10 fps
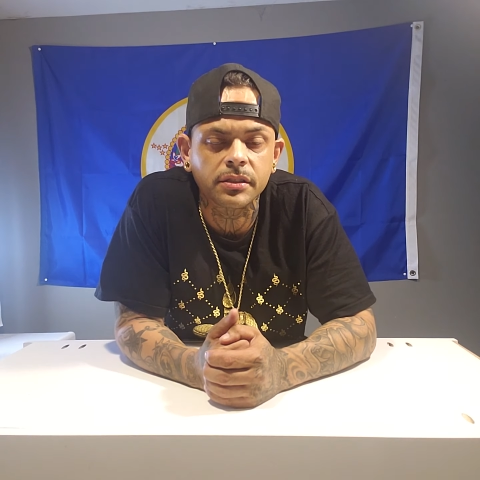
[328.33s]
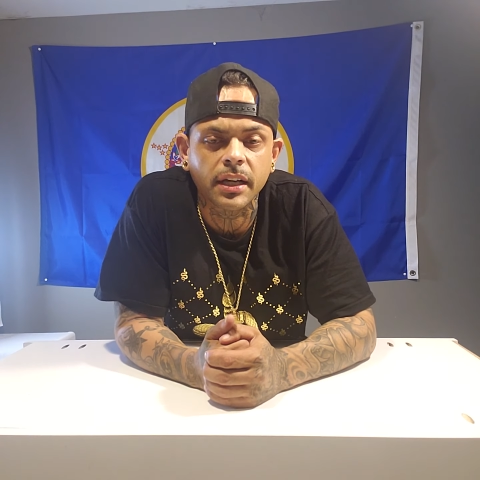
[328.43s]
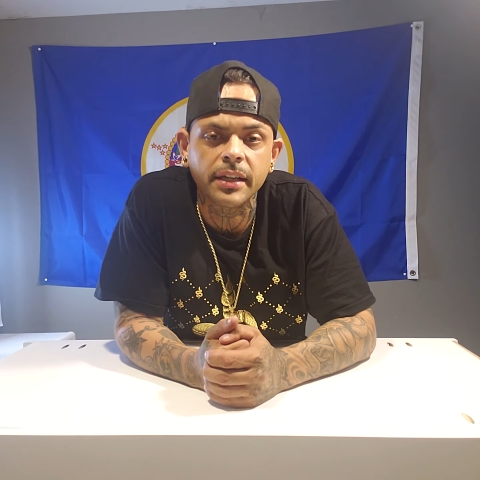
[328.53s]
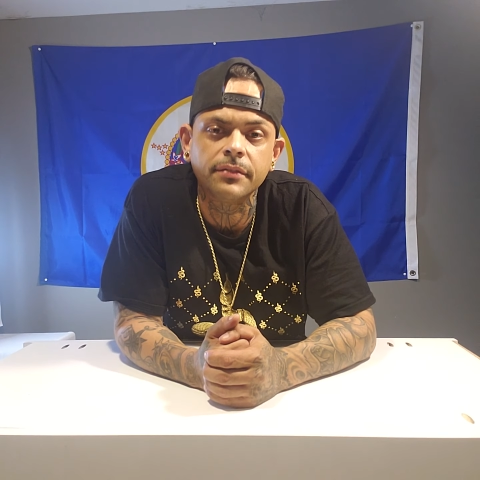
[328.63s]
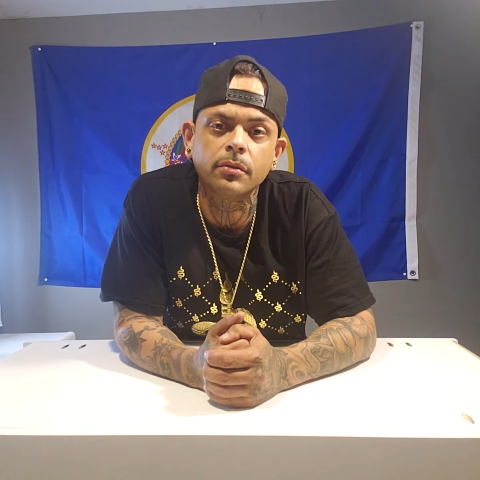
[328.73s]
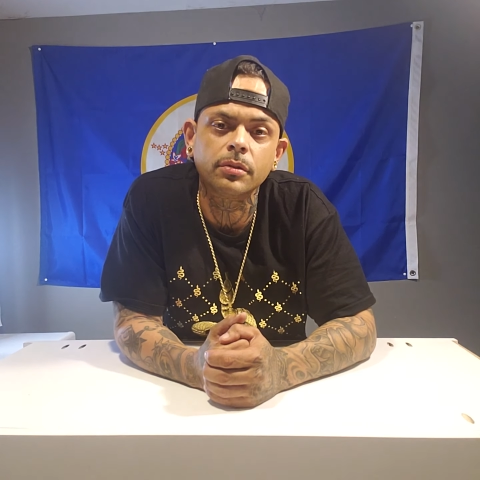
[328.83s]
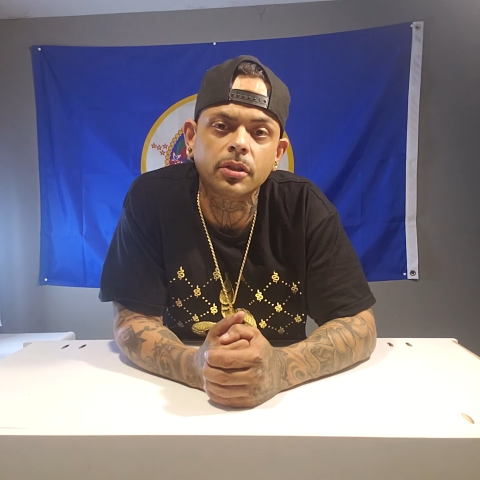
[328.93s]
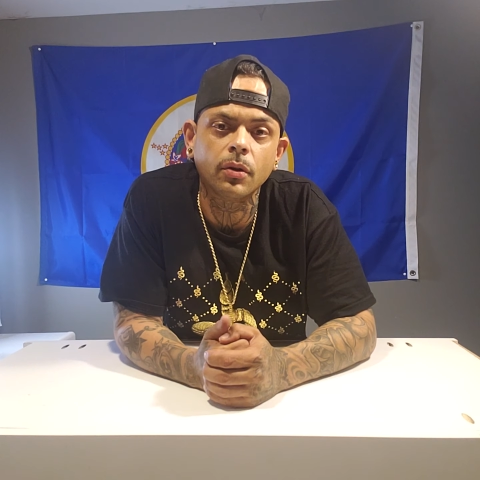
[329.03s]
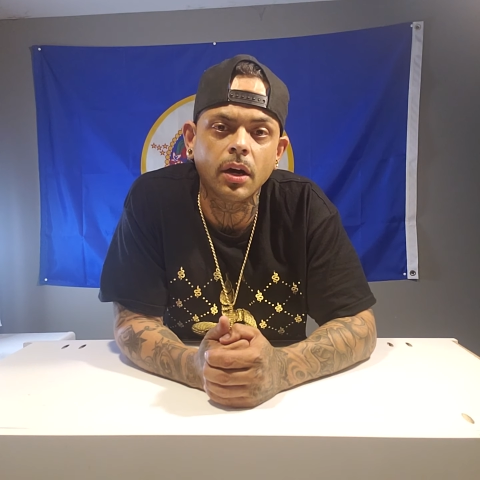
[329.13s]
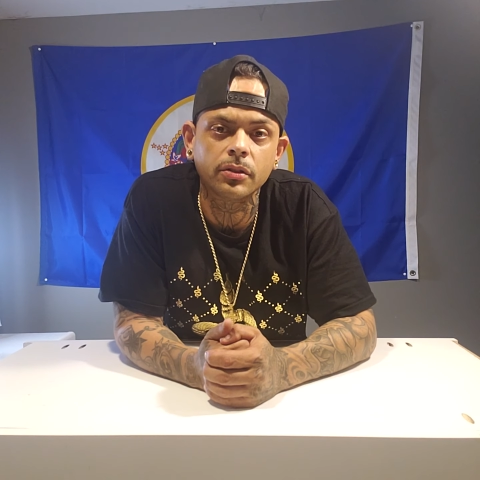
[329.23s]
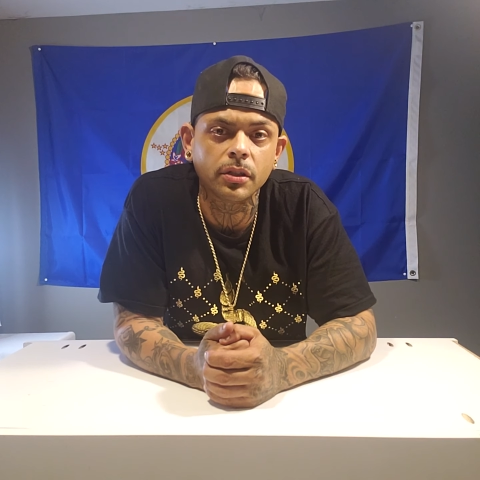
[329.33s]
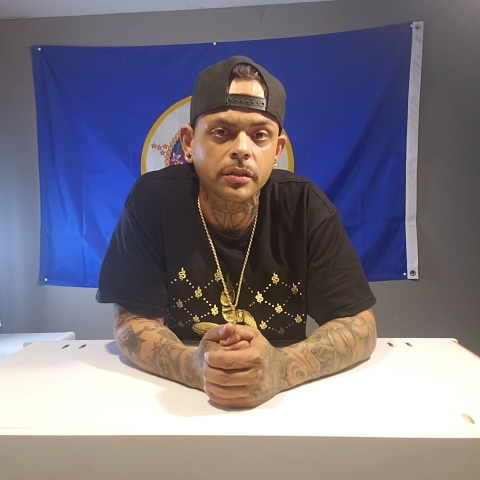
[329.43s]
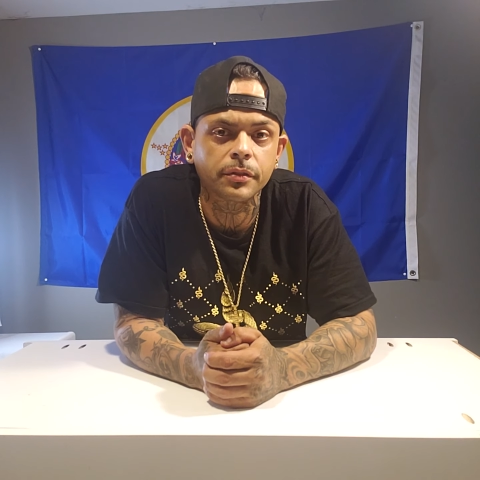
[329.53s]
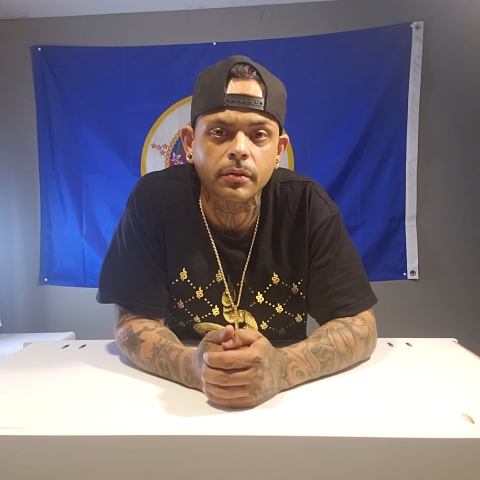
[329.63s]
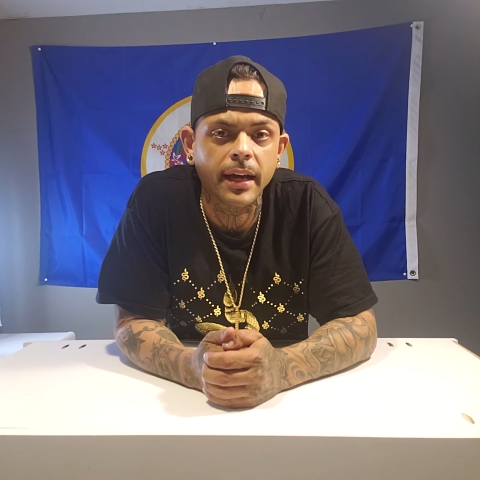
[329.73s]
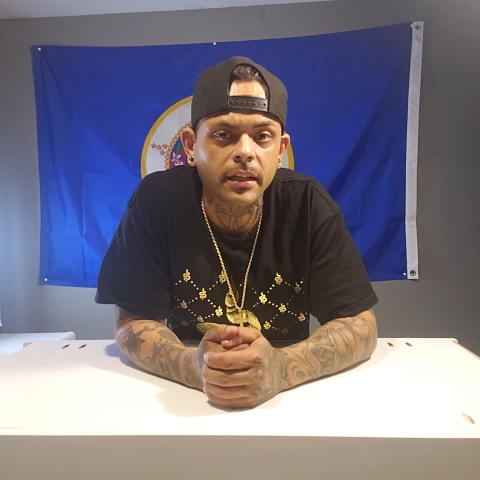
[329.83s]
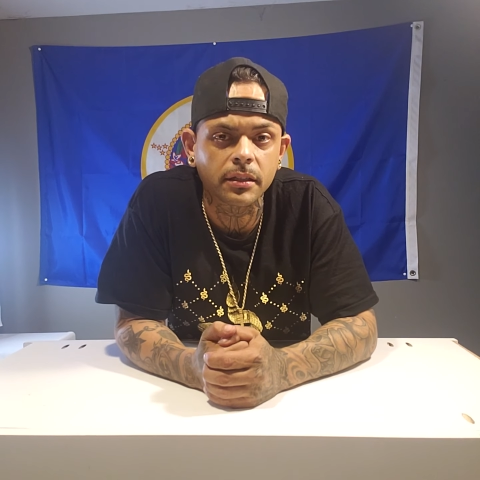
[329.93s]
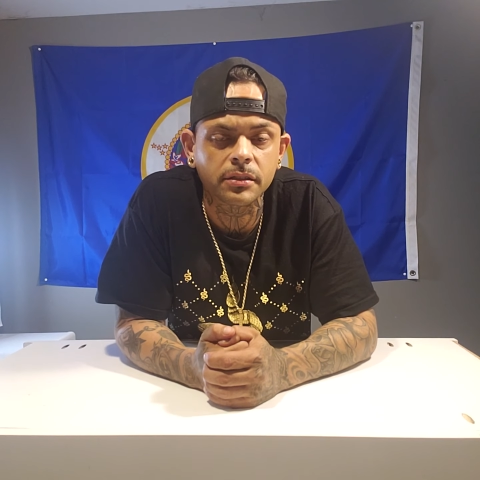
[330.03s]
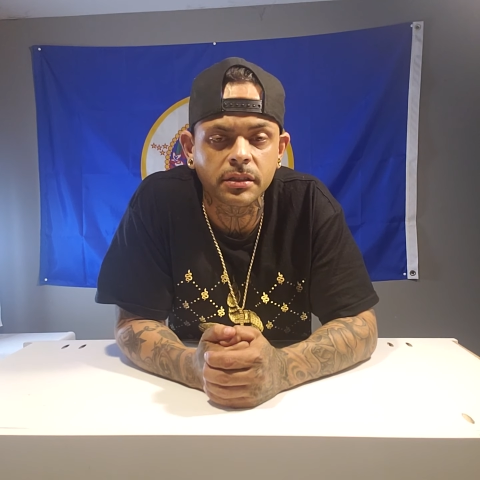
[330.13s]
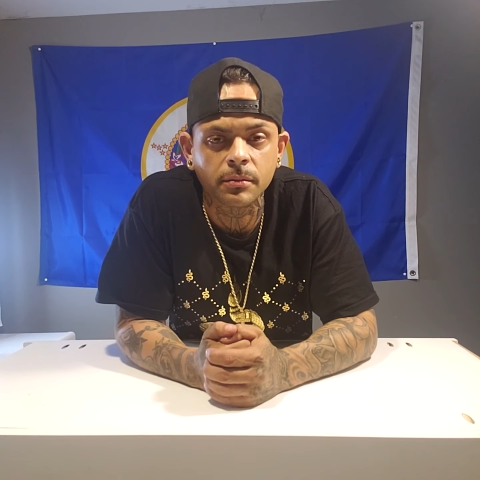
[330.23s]
I even would go out and look for
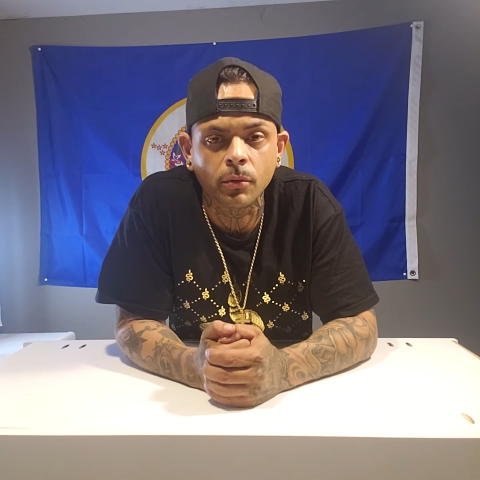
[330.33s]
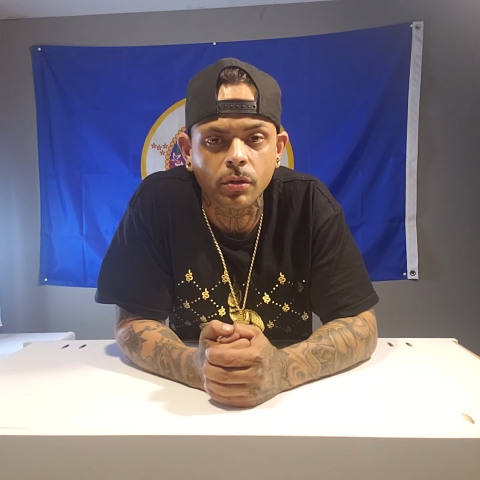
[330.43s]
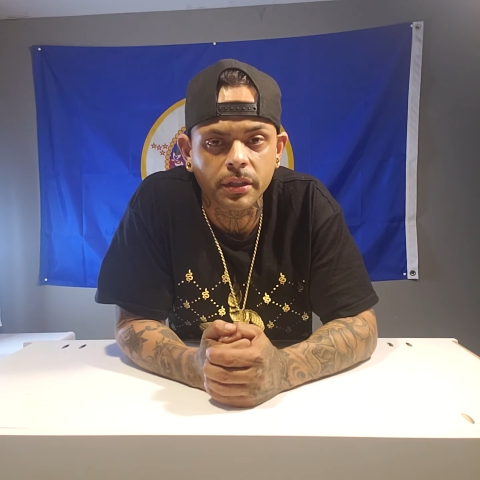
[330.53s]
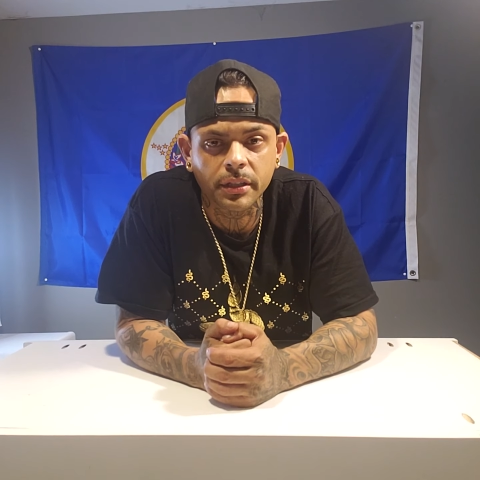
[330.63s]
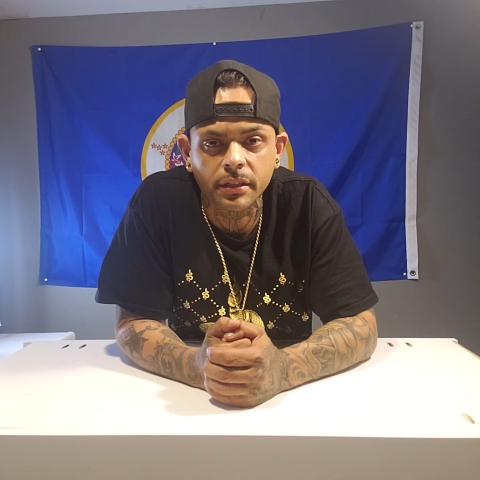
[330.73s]
rattlers in the morning